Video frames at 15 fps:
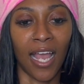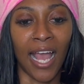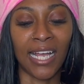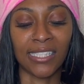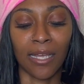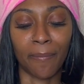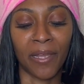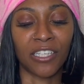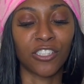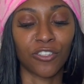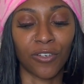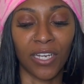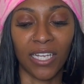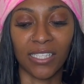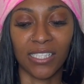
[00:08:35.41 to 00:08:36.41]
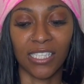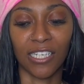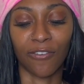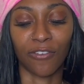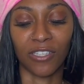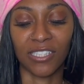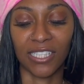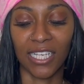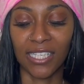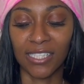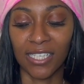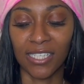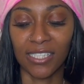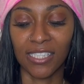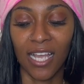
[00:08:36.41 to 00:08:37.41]
as I'm entering into different
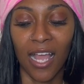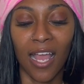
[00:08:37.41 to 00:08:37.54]
seasons